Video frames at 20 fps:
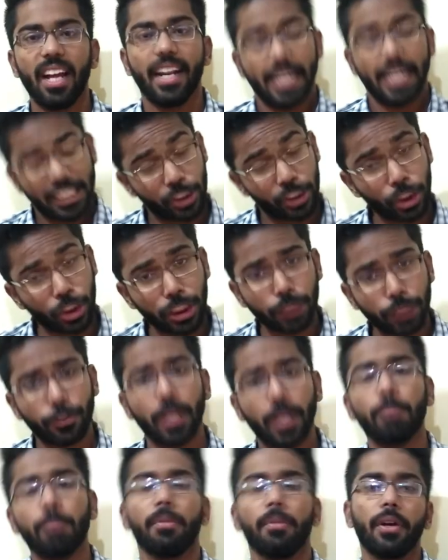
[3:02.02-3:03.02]
Next news is
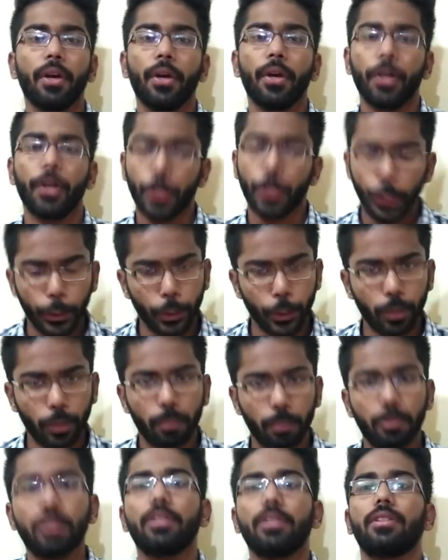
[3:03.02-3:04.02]
from
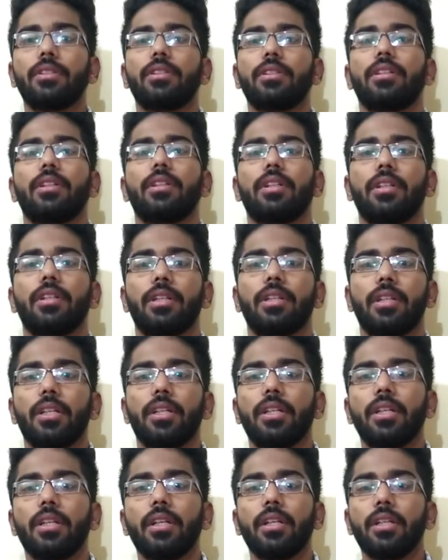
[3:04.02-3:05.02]
YouTube.
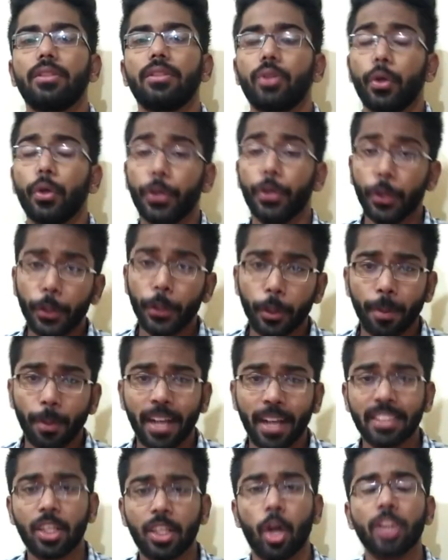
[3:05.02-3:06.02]
So YouTube
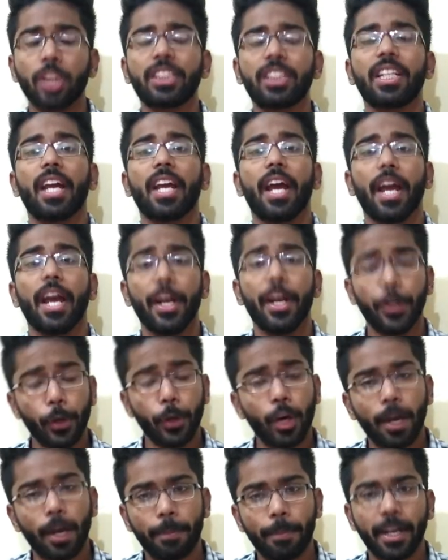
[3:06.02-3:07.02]
has launched a
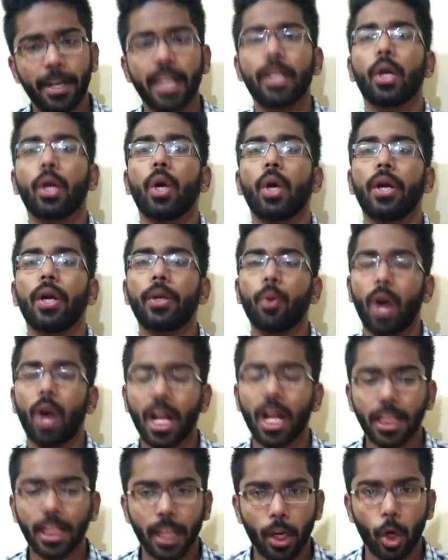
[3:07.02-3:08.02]
new update to
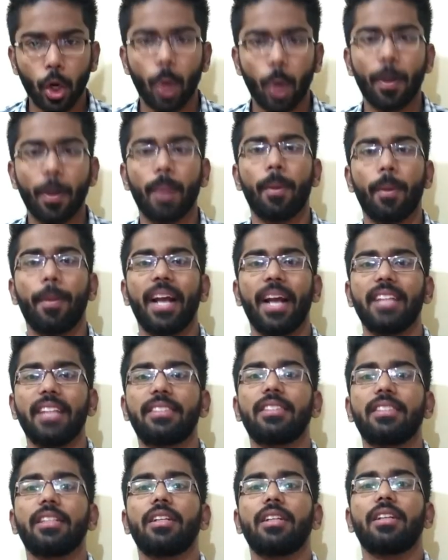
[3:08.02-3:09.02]
all the global
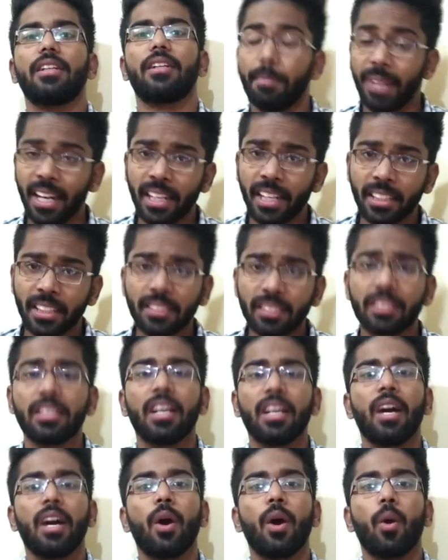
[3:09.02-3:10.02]
mobiles. Update
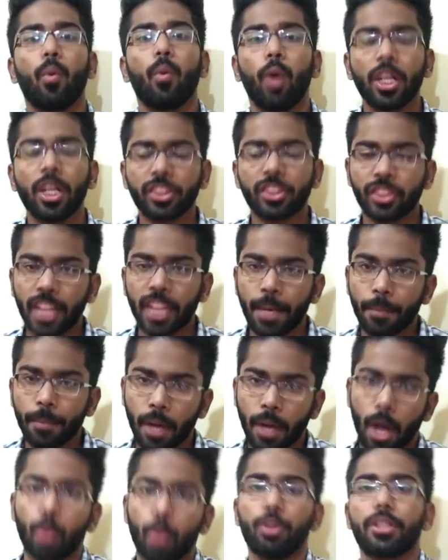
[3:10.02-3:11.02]
is watch
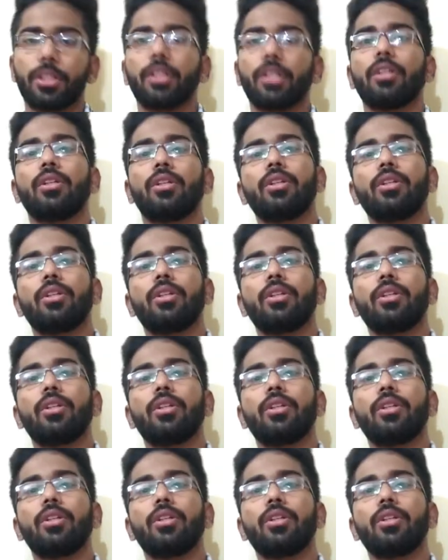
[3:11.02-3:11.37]
time count.